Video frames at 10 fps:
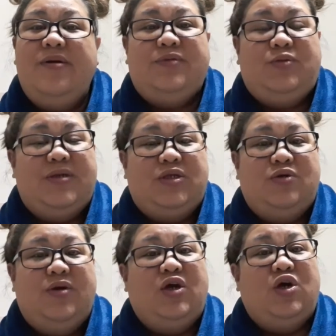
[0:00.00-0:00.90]
I've been
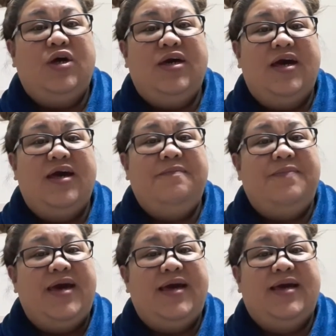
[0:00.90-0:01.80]
doing cooking,
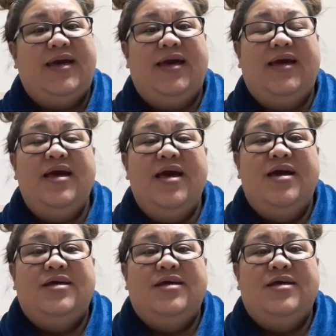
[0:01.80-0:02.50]
baking.